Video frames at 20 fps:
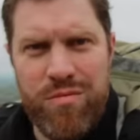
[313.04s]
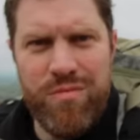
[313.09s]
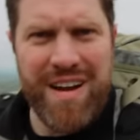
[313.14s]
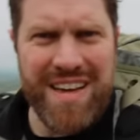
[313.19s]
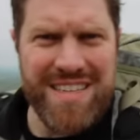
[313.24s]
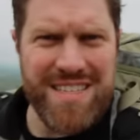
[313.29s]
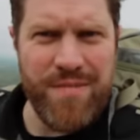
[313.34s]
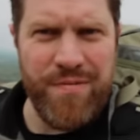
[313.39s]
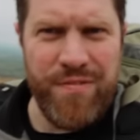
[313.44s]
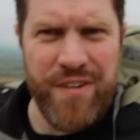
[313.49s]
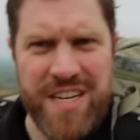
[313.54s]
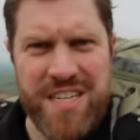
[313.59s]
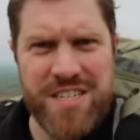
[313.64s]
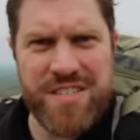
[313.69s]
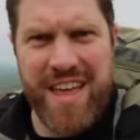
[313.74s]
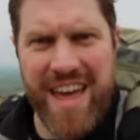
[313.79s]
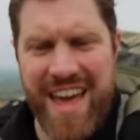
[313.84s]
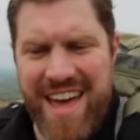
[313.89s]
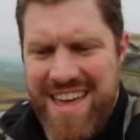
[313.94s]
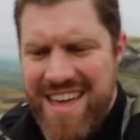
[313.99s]
Right, I'm finished
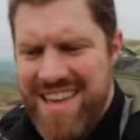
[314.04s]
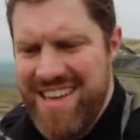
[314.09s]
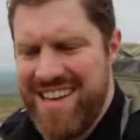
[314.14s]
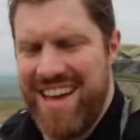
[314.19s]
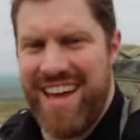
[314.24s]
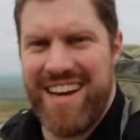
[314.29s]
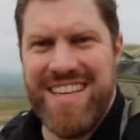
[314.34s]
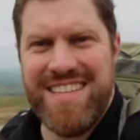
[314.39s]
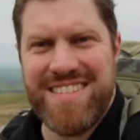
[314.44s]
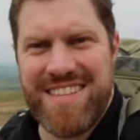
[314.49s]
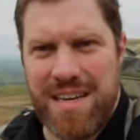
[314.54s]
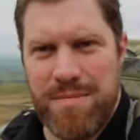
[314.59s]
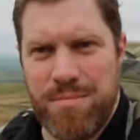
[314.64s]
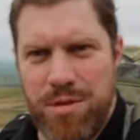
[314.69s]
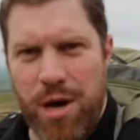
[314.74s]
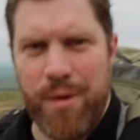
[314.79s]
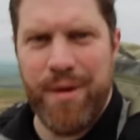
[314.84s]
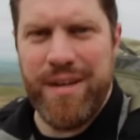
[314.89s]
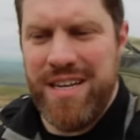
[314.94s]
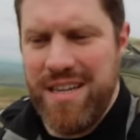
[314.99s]
there. I need to keep
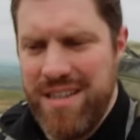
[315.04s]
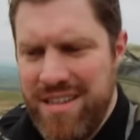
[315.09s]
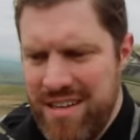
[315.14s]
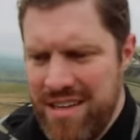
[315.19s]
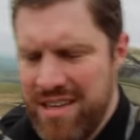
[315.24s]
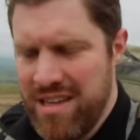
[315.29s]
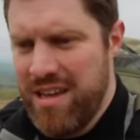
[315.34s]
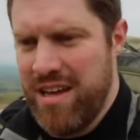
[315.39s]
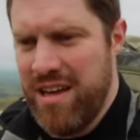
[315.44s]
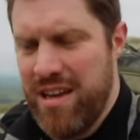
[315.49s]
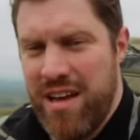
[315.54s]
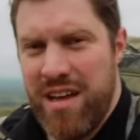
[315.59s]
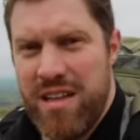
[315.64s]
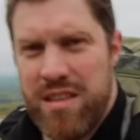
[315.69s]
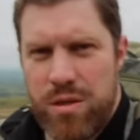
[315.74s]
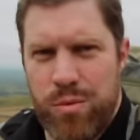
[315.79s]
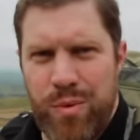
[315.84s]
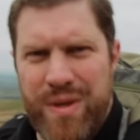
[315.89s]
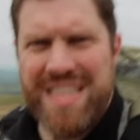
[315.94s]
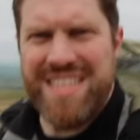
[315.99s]
going.
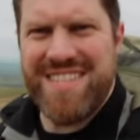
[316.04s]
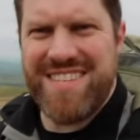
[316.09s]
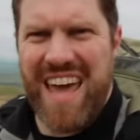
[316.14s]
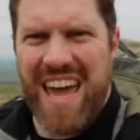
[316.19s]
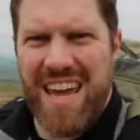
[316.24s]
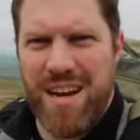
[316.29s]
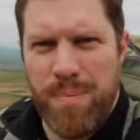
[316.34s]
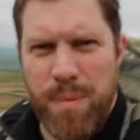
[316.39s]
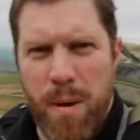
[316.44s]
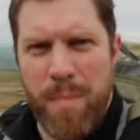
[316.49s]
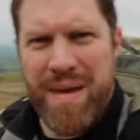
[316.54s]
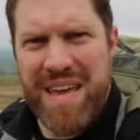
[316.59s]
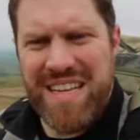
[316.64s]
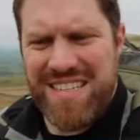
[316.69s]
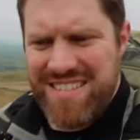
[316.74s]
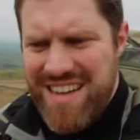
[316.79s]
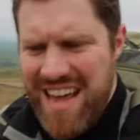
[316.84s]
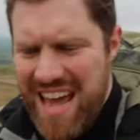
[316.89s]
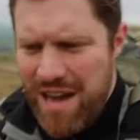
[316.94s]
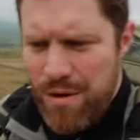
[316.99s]
The wind's getting up a
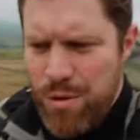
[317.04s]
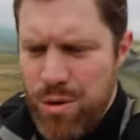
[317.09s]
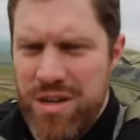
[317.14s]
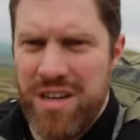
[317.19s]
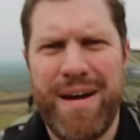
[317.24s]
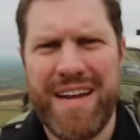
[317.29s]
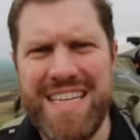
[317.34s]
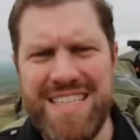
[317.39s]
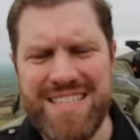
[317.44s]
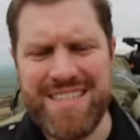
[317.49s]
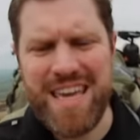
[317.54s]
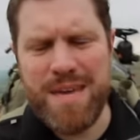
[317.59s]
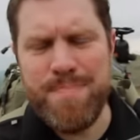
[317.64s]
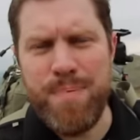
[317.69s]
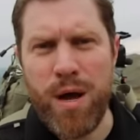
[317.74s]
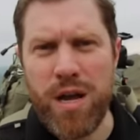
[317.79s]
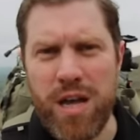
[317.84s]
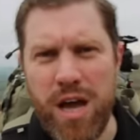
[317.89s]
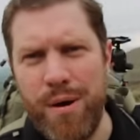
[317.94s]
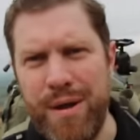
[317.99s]
bit now. I need to keep
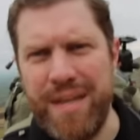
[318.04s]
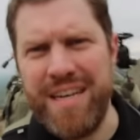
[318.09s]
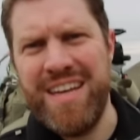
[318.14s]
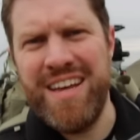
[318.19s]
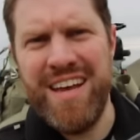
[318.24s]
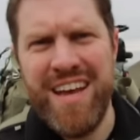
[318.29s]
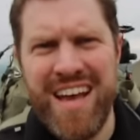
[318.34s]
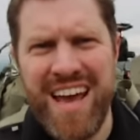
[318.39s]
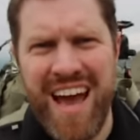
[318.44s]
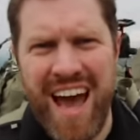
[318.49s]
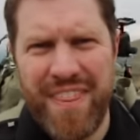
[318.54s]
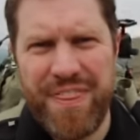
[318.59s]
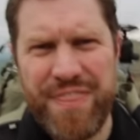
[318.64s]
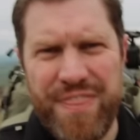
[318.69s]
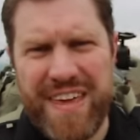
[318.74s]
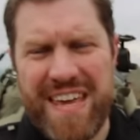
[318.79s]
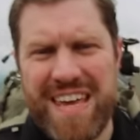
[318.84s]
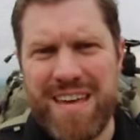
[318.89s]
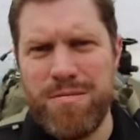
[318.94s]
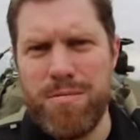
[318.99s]
on going. I
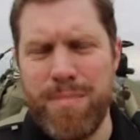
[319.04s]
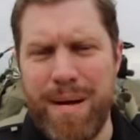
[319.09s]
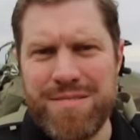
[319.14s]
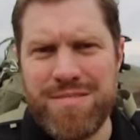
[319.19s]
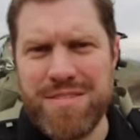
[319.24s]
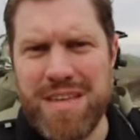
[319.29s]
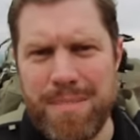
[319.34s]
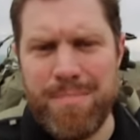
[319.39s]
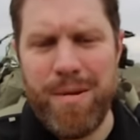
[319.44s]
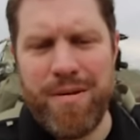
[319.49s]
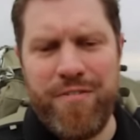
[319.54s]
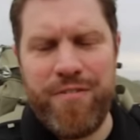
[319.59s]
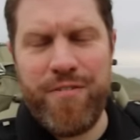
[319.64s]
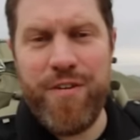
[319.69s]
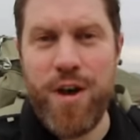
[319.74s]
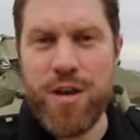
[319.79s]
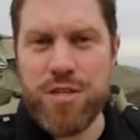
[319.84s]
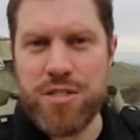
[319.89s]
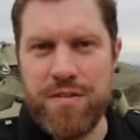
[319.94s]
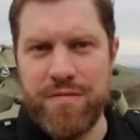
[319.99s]
think I'm about to get my
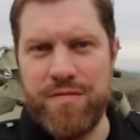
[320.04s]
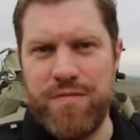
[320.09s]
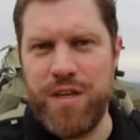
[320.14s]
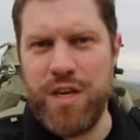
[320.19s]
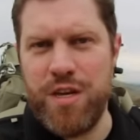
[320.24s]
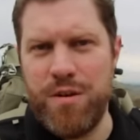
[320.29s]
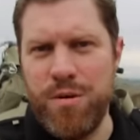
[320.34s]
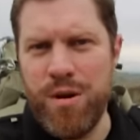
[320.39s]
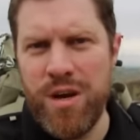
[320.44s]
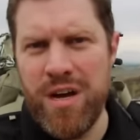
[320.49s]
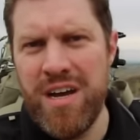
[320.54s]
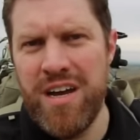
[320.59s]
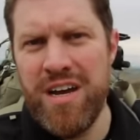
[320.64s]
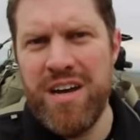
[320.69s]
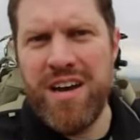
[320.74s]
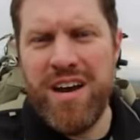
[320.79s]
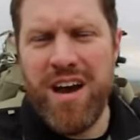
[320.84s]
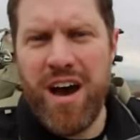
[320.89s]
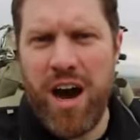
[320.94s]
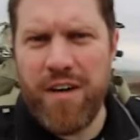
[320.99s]
first view
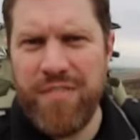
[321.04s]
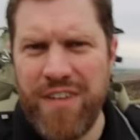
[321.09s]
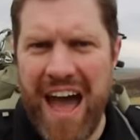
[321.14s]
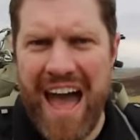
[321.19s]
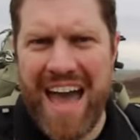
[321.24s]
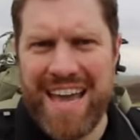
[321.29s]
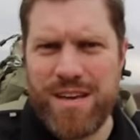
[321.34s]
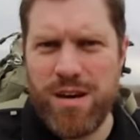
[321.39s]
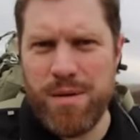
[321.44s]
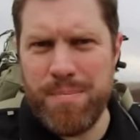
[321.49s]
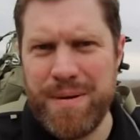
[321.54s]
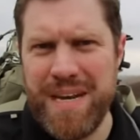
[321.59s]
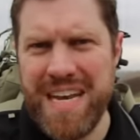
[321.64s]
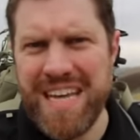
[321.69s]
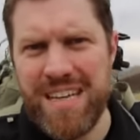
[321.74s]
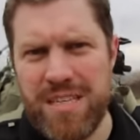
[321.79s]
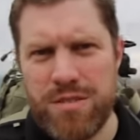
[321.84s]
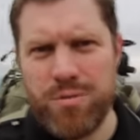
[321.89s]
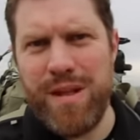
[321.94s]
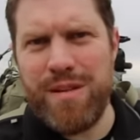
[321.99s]
of High Cup
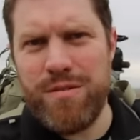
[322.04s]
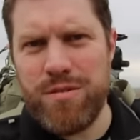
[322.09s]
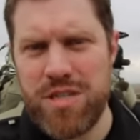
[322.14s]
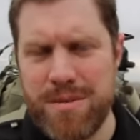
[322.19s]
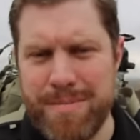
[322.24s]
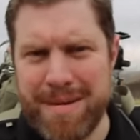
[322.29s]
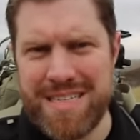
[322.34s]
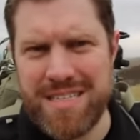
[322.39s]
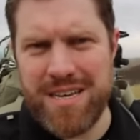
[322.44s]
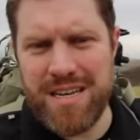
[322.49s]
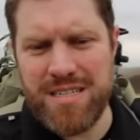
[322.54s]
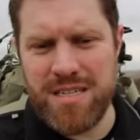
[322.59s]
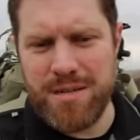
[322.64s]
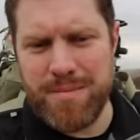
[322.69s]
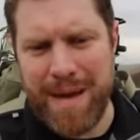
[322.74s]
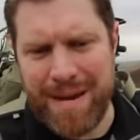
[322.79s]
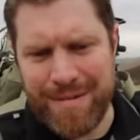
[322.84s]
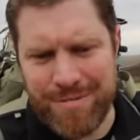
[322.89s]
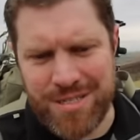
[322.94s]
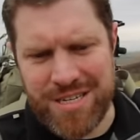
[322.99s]
Nick as well, which I'm excited
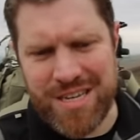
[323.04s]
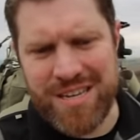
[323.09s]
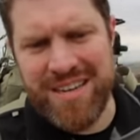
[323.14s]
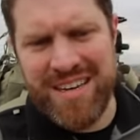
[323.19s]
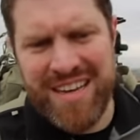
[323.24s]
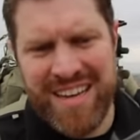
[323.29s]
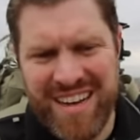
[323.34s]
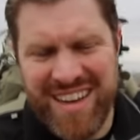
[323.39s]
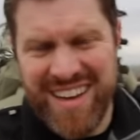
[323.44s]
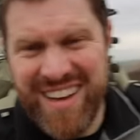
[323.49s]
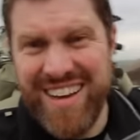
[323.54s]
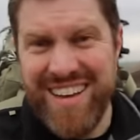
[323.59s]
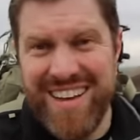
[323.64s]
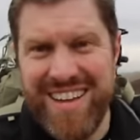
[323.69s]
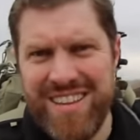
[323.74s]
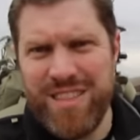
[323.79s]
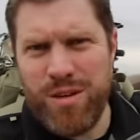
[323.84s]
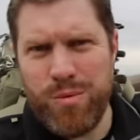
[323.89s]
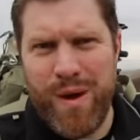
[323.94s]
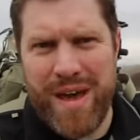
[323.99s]
about.
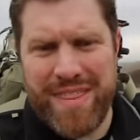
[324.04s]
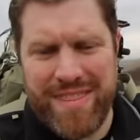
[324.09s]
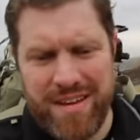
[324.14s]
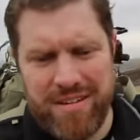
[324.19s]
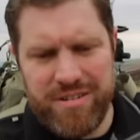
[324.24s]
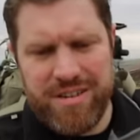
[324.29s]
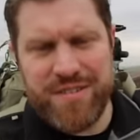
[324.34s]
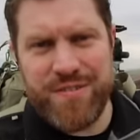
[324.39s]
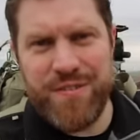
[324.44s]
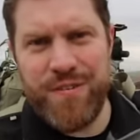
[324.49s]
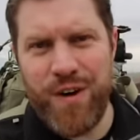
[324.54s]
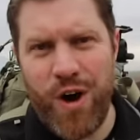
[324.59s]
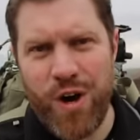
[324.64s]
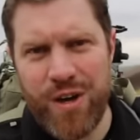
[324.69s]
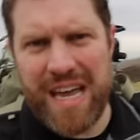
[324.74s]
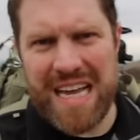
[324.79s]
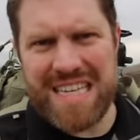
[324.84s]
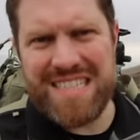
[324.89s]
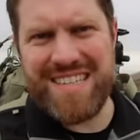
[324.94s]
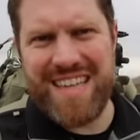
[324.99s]
The weather is
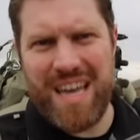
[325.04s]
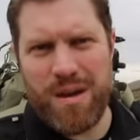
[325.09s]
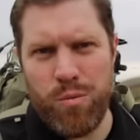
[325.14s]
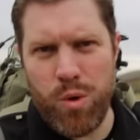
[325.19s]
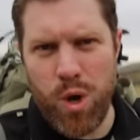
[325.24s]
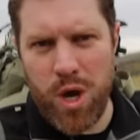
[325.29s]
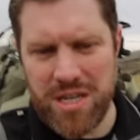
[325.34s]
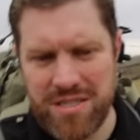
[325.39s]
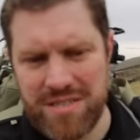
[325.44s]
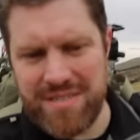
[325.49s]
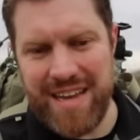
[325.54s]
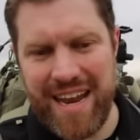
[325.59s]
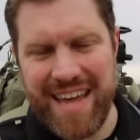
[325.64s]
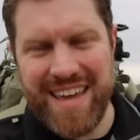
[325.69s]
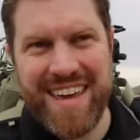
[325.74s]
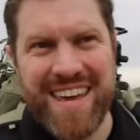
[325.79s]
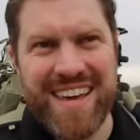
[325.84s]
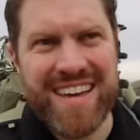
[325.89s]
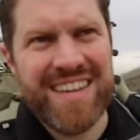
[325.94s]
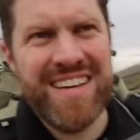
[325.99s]
forecast to get worse
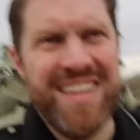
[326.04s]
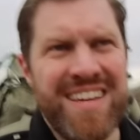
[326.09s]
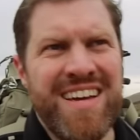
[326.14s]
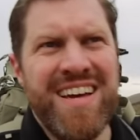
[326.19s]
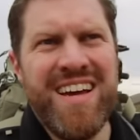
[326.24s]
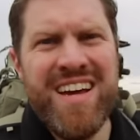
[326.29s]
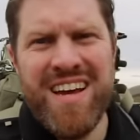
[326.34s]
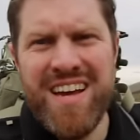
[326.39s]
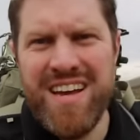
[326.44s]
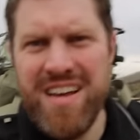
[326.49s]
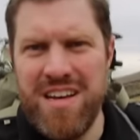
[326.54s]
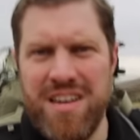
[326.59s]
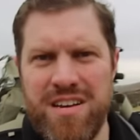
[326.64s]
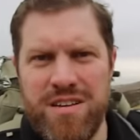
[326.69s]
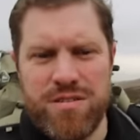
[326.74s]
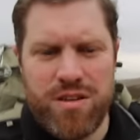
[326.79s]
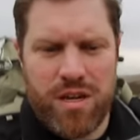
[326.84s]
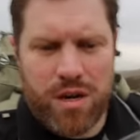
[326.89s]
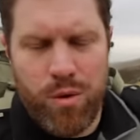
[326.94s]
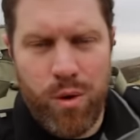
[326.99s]
today,
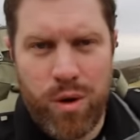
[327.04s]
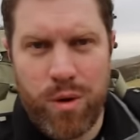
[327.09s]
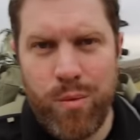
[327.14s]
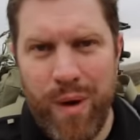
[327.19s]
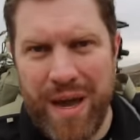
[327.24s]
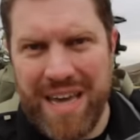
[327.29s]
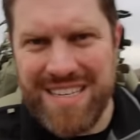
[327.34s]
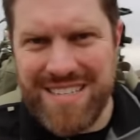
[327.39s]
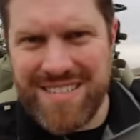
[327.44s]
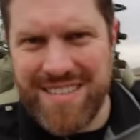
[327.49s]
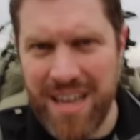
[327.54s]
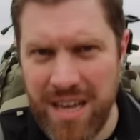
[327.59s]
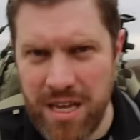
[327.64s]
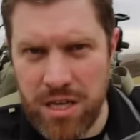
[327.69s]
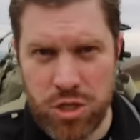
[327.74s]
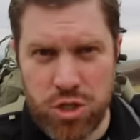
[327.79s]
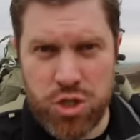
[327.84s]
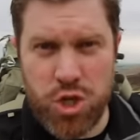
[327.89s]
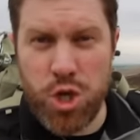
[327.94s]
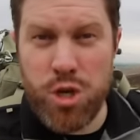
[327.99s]
so I don't want to waste
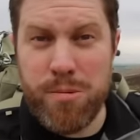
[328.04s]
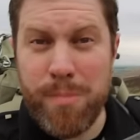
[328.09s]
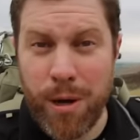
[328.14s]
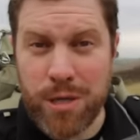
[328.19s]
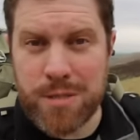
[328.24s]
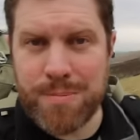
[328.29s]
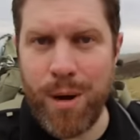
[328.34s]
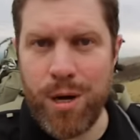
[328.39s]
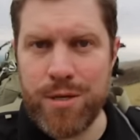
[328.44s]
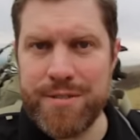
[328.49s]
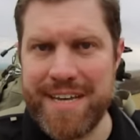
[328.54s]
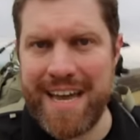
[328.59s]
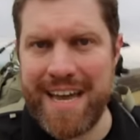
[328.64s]
too much more